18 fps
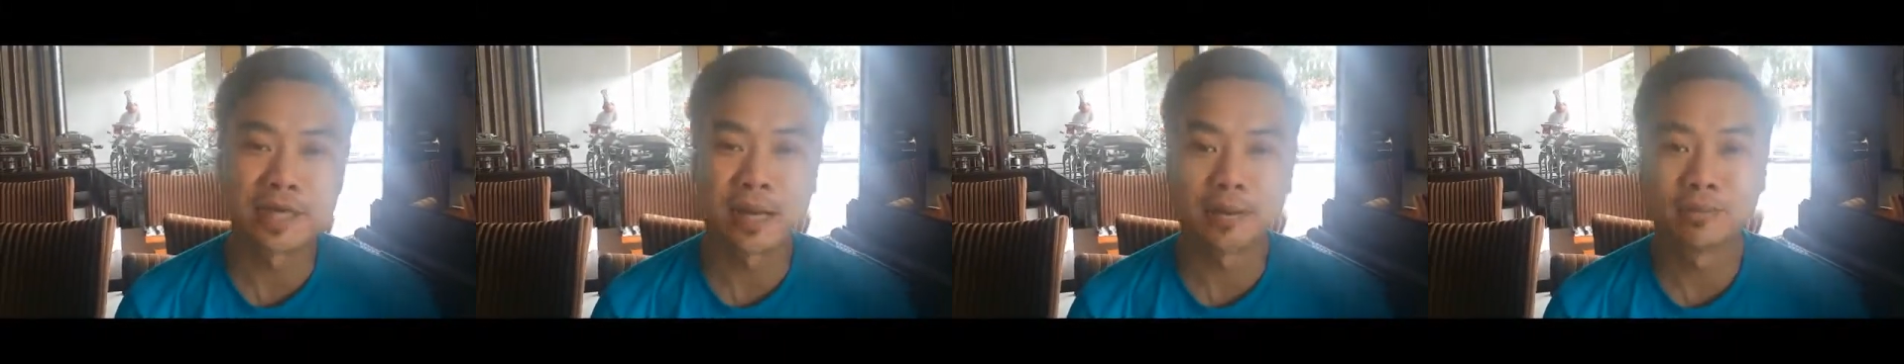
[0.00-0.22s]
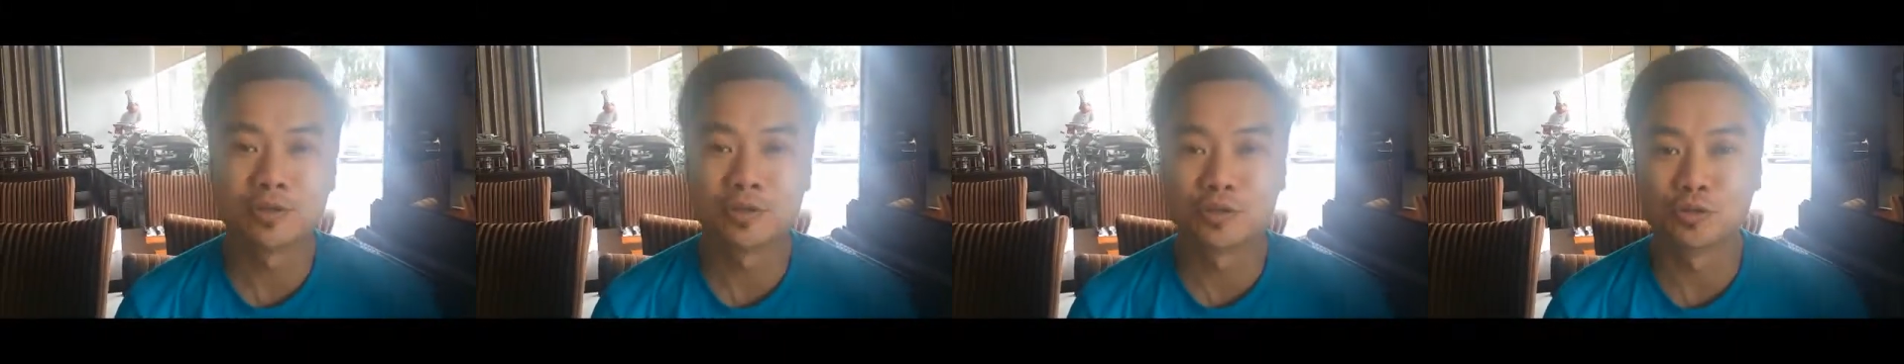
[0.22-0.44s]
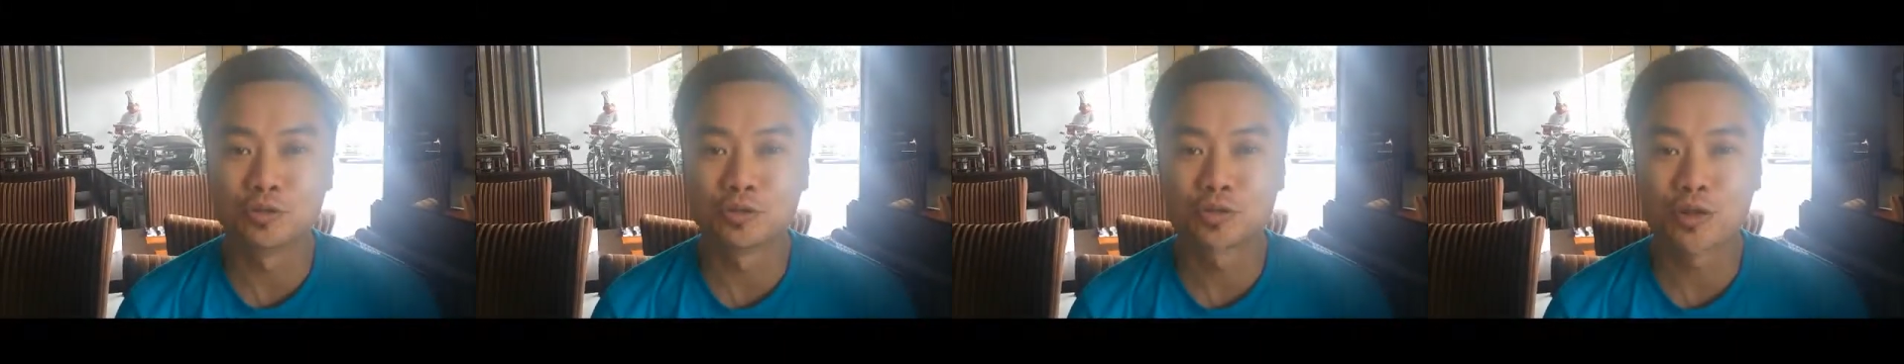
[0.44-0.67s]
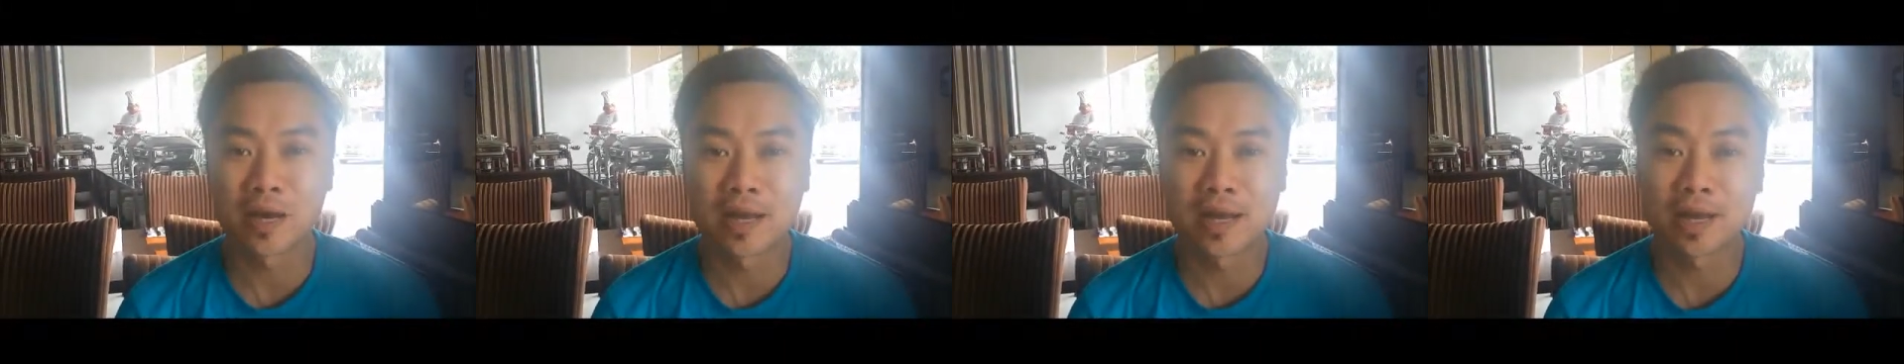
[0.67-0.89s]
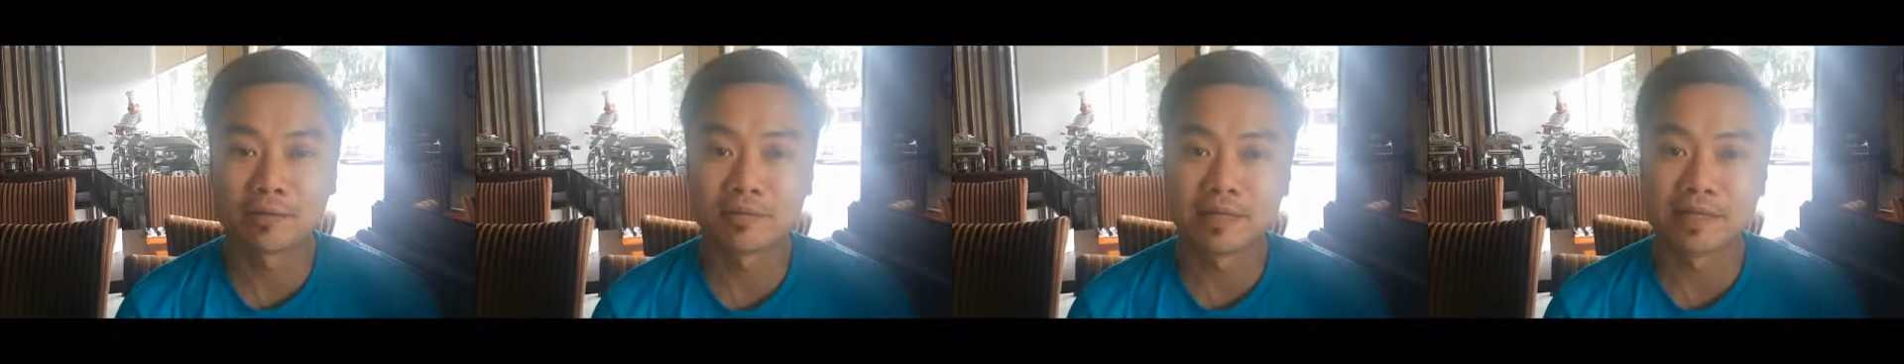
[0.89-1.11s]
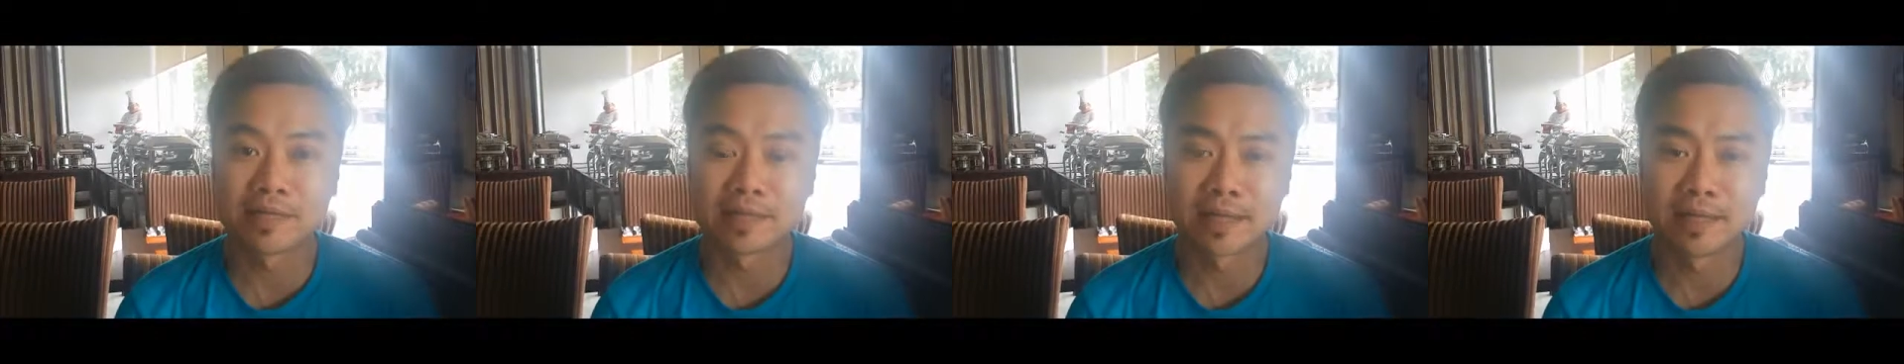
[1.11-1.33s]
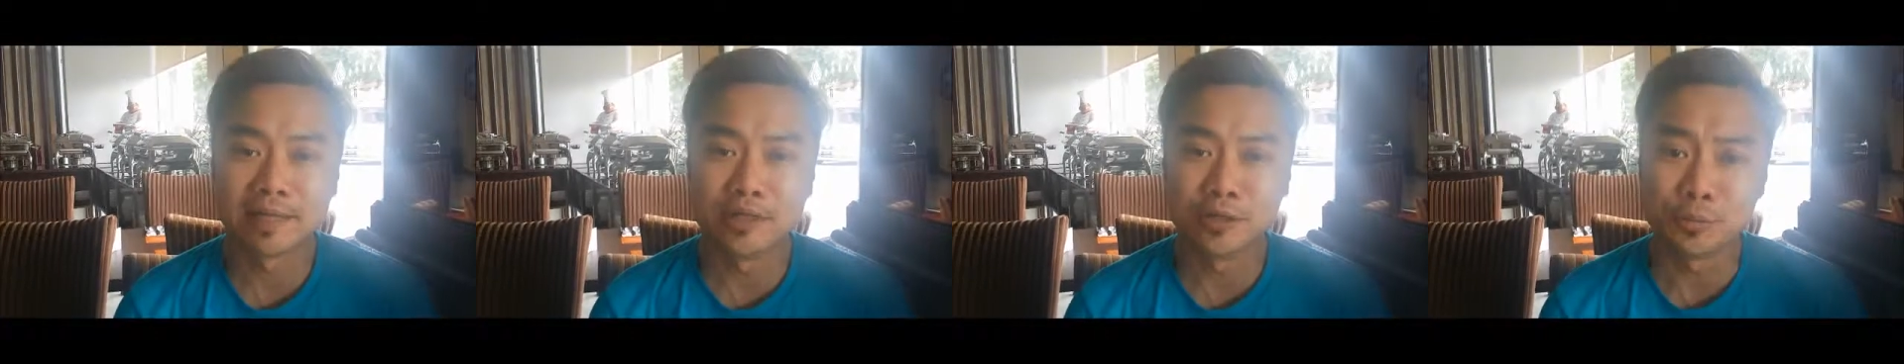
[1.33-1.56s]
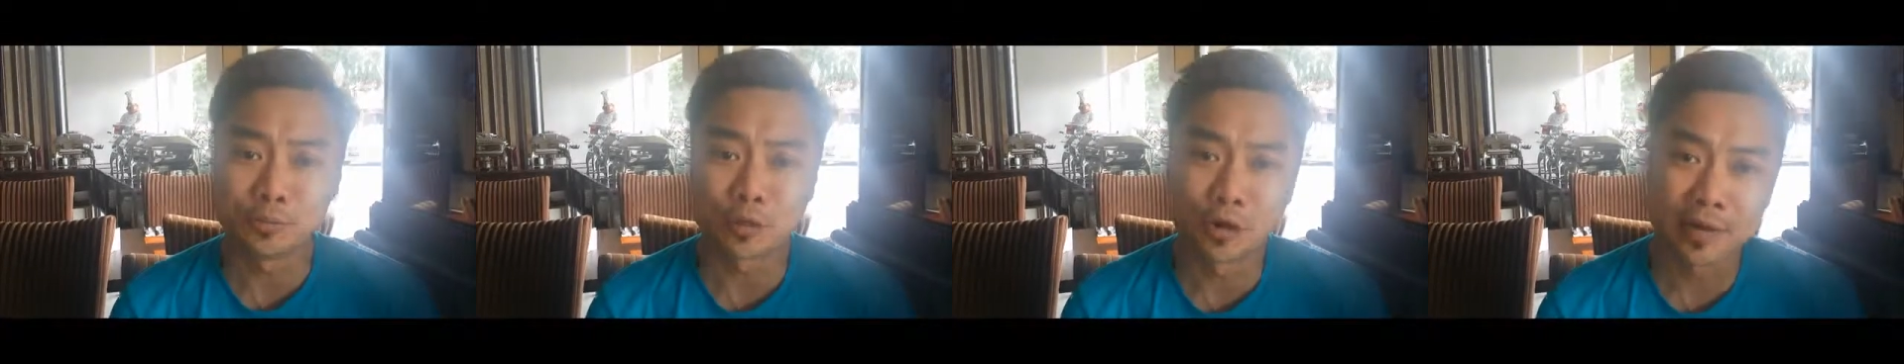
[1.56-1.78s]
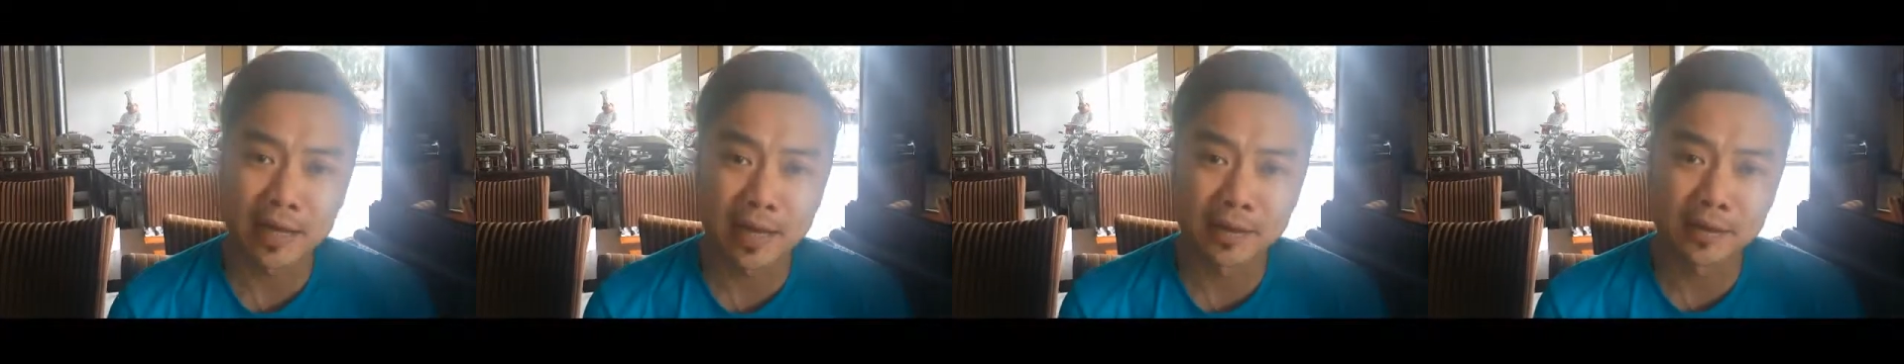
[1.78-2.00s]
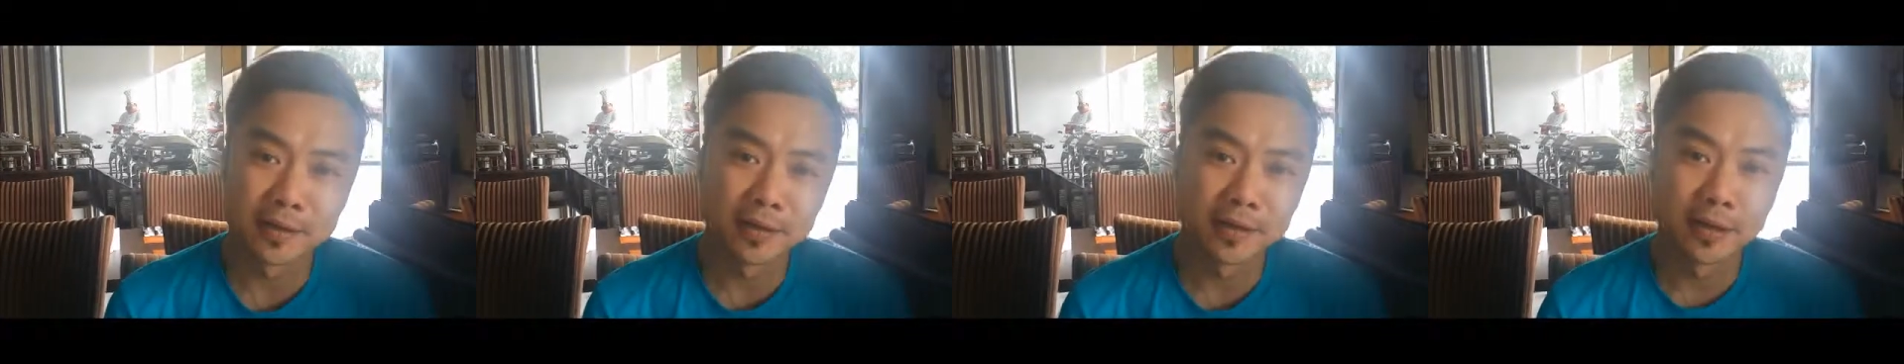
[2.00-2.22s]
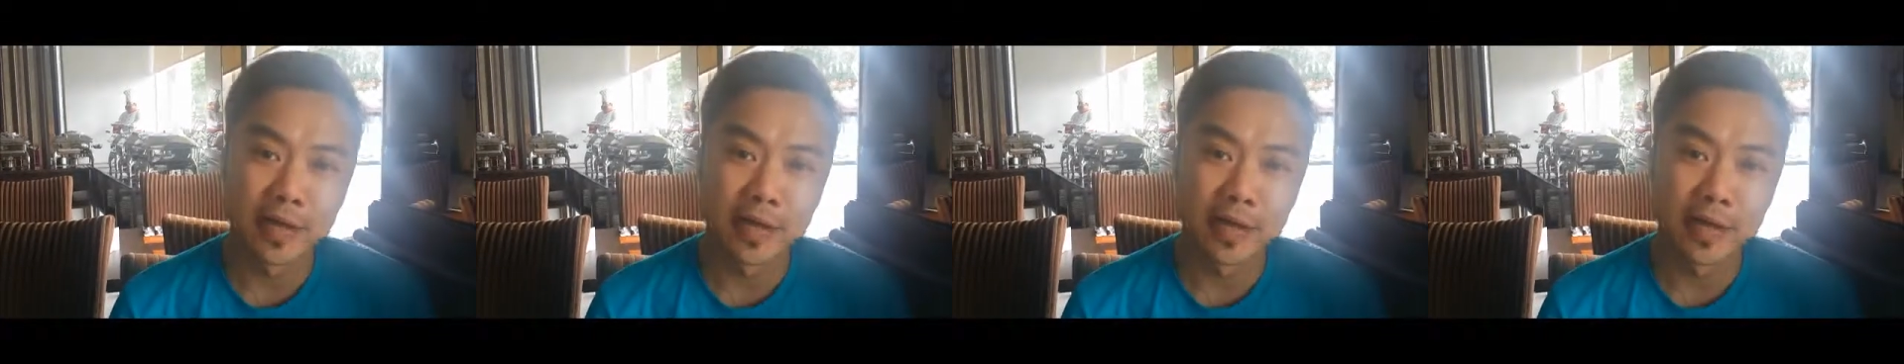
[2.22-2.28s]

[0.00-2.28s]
to come to try out this new product.